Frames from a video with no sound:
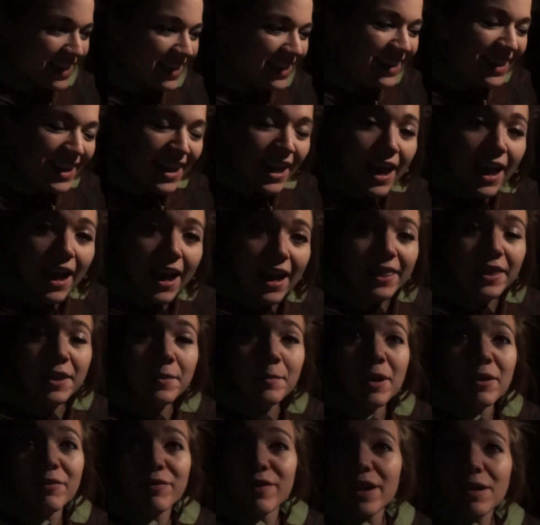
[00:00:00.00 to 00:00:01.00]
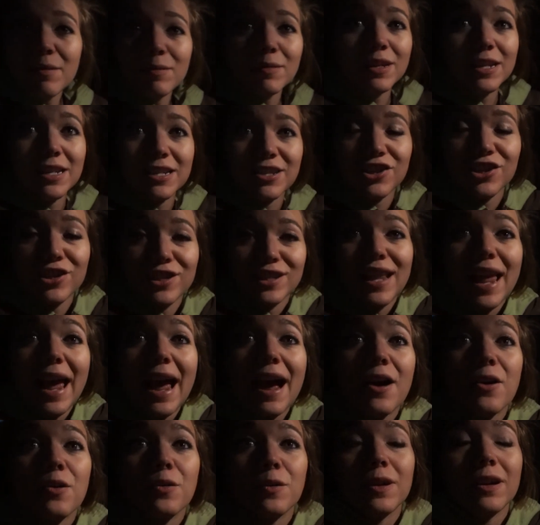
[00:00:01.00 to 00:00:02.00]
And then my family is just
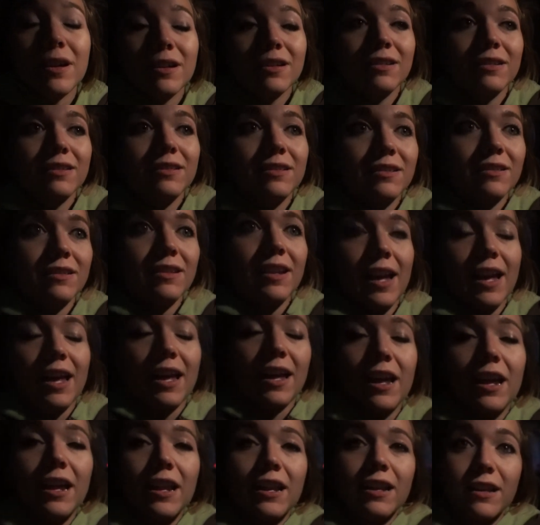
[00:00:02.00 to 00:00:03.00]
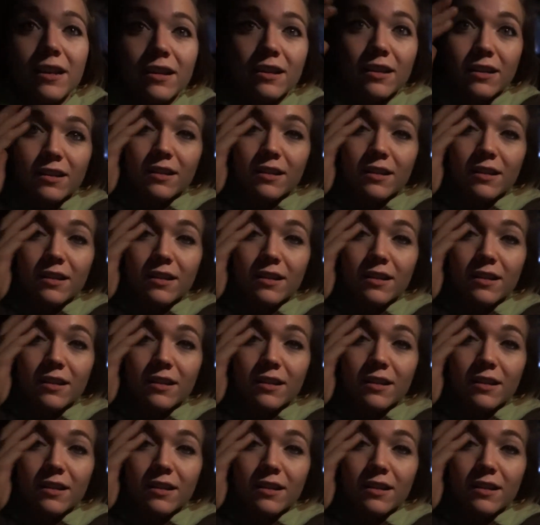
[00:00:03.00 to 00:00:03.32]
loud and